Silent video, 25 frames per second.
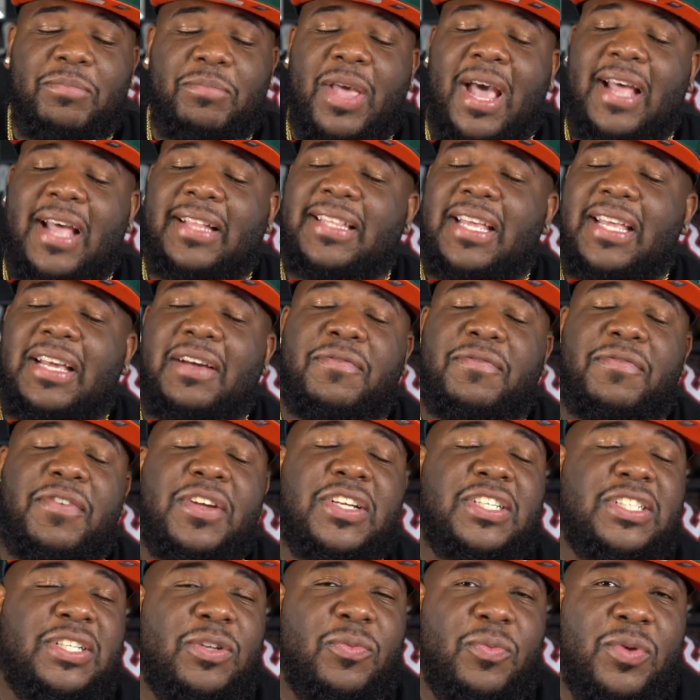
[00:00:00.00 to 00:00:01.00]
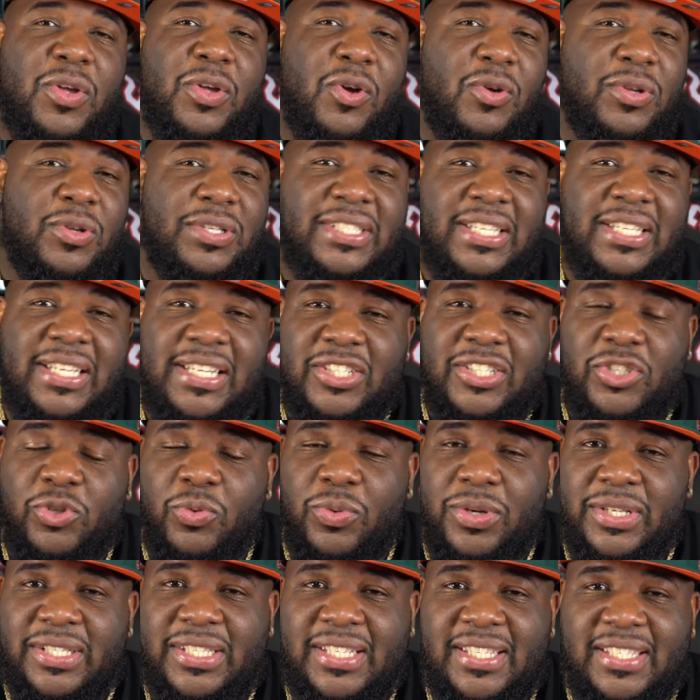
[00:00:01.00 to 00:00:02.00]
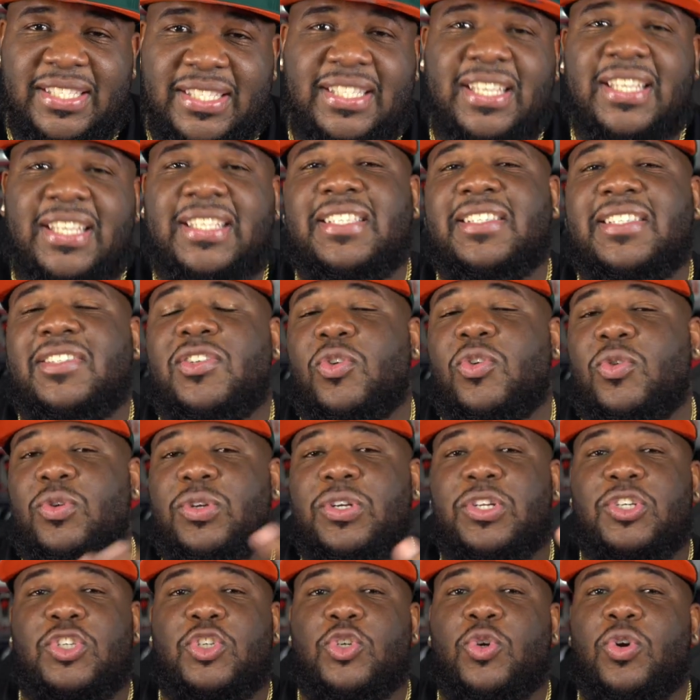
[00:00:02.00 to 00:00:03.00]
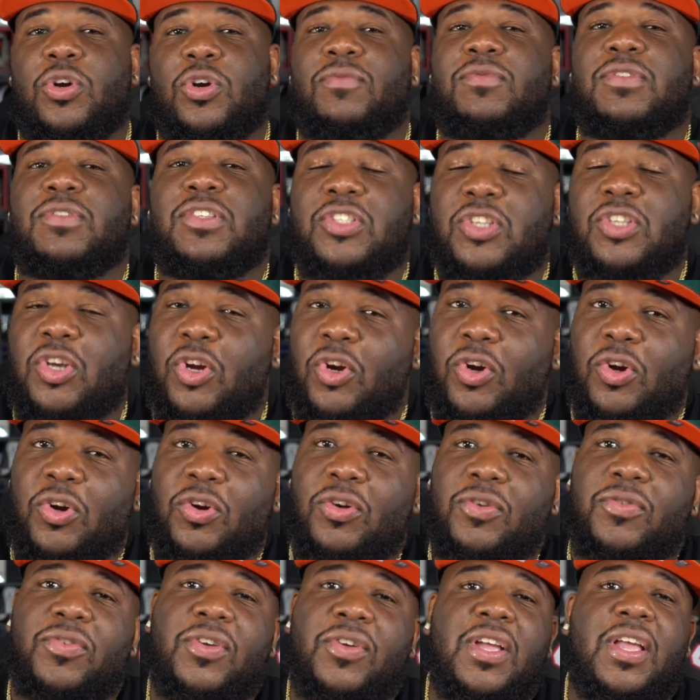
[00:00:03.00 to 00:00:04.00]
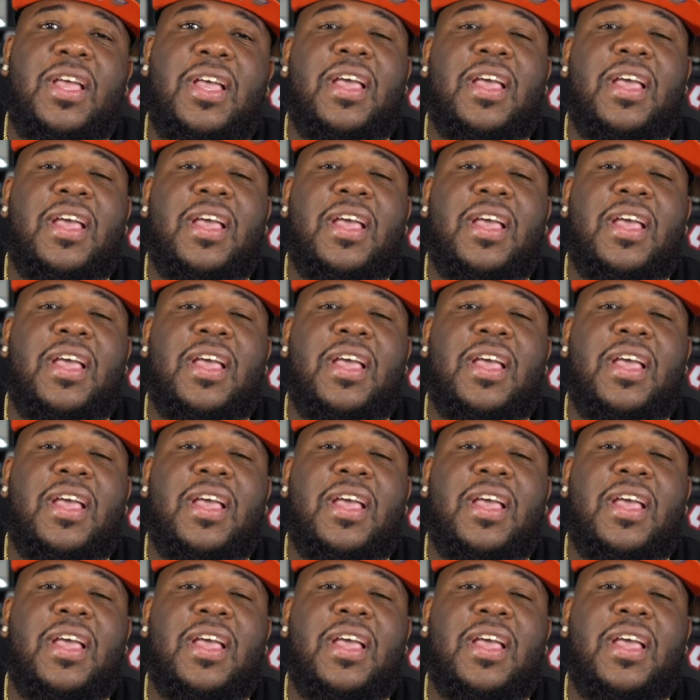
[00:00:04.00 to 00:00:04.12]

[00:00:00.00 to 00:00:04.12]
I think eventually we're going to see these UNC sixes on the Jordan Reserve.